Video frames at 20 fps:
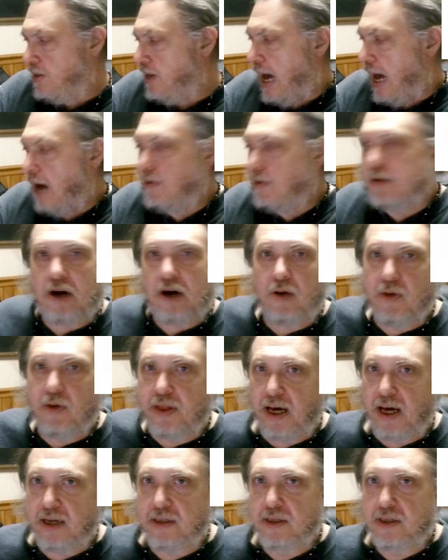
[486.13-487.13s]
I would start with
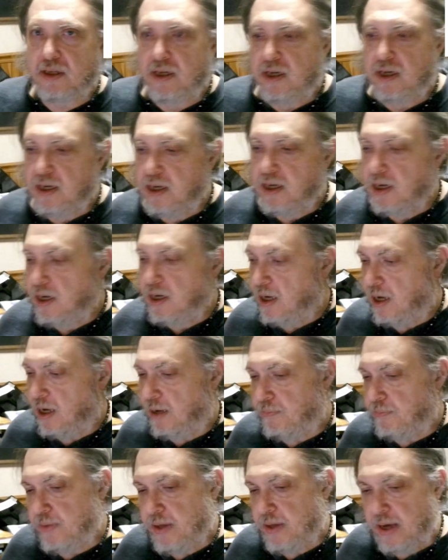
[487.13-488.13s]
this.
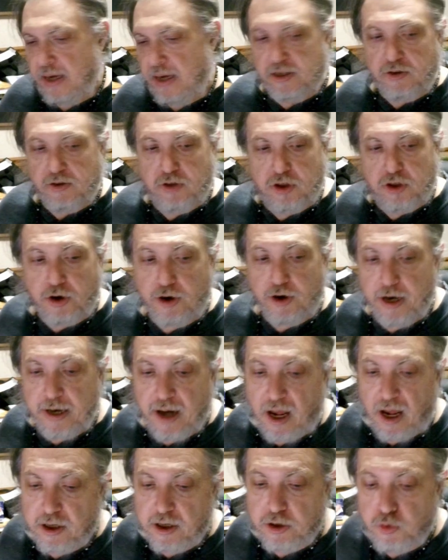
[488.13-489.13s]
It's
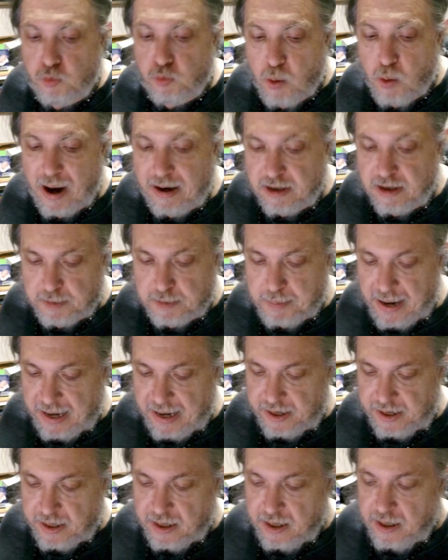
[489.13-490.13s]
$30 well
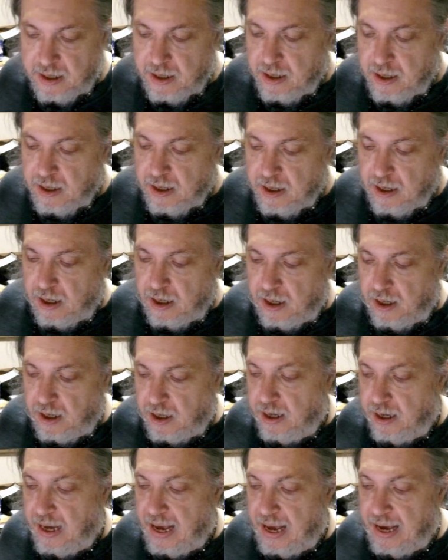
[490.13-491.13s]
spent,
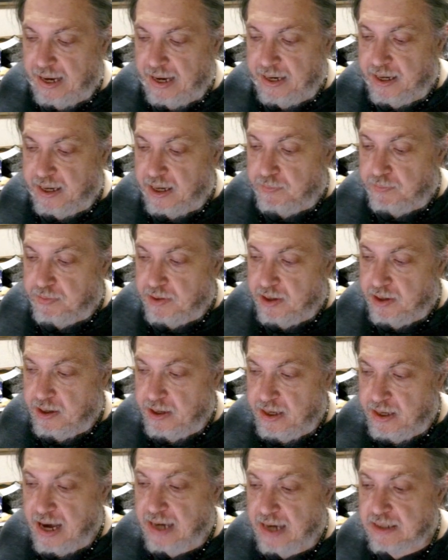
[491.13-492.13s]
and
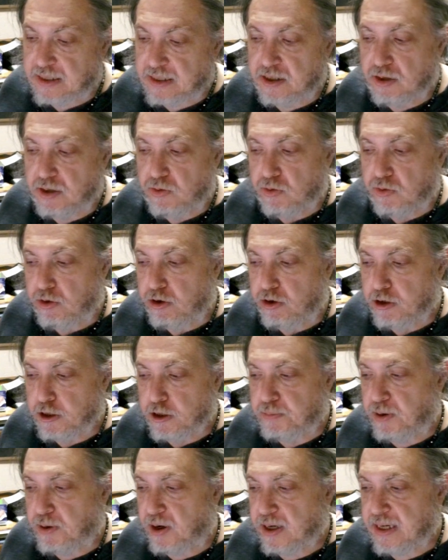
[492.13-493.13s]
yes, the rules
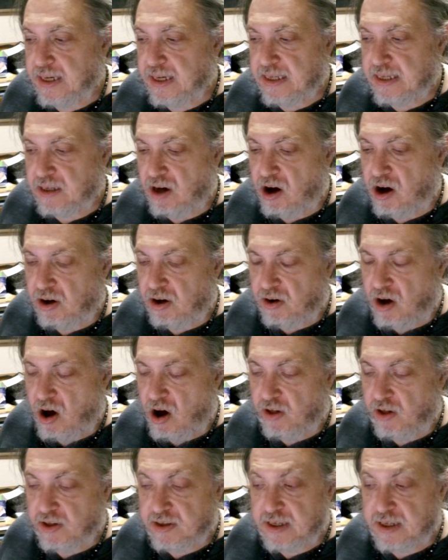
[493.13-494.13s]
book is
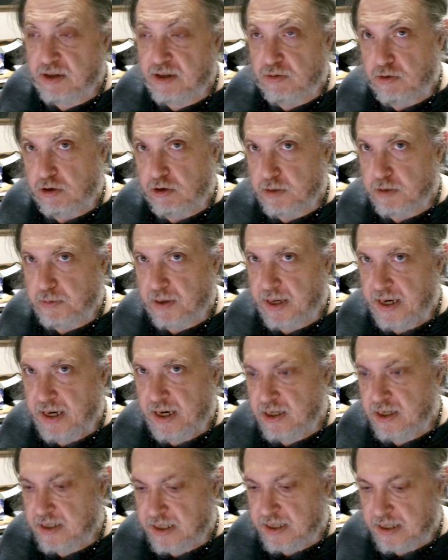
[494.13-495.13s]
all that's in the rules book
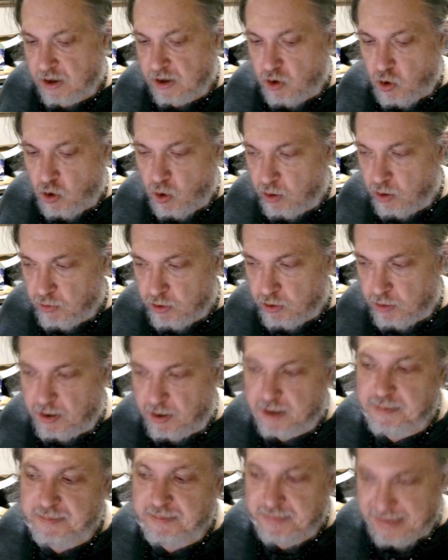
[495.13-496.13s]
here. It's in the core rule
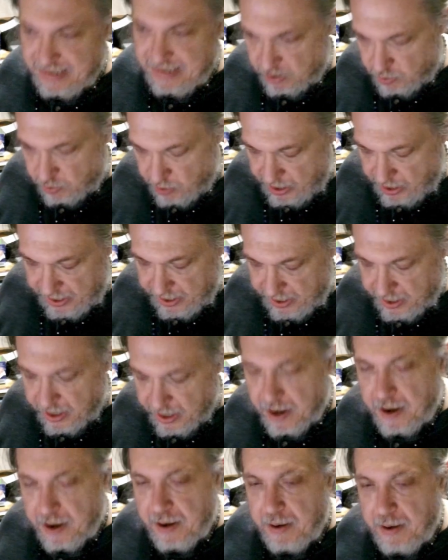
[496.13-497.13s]
book. Agreed.
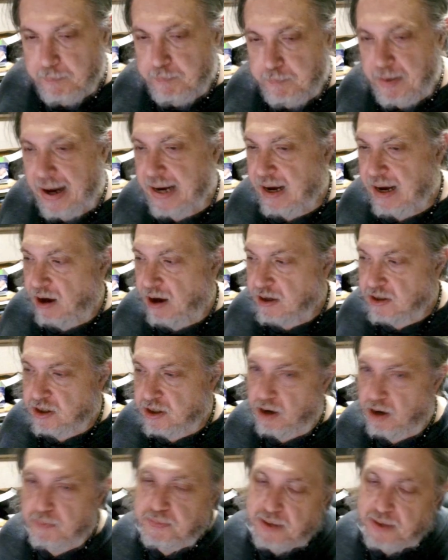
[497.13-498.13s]
But
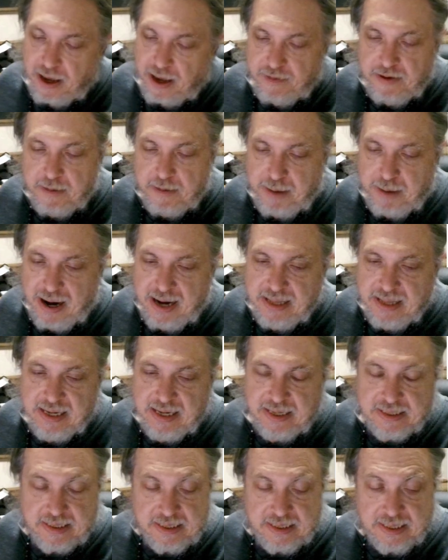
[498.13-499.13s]
also, if you buy
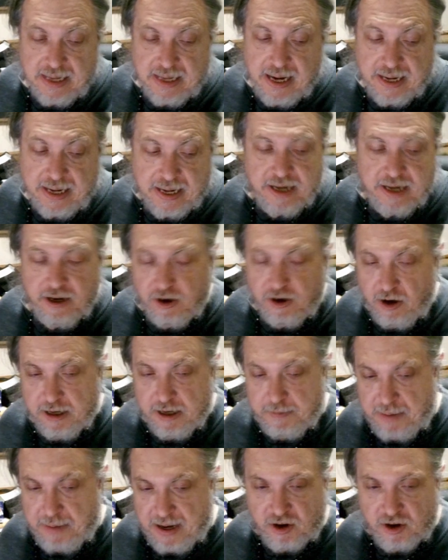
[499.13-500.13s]
this and you like it, you go out and
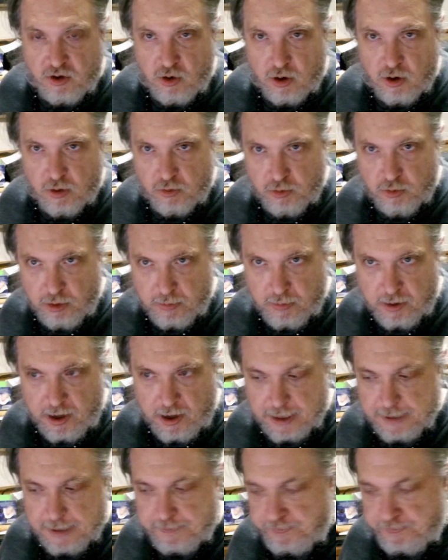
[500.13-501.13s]
you buy the core rule book,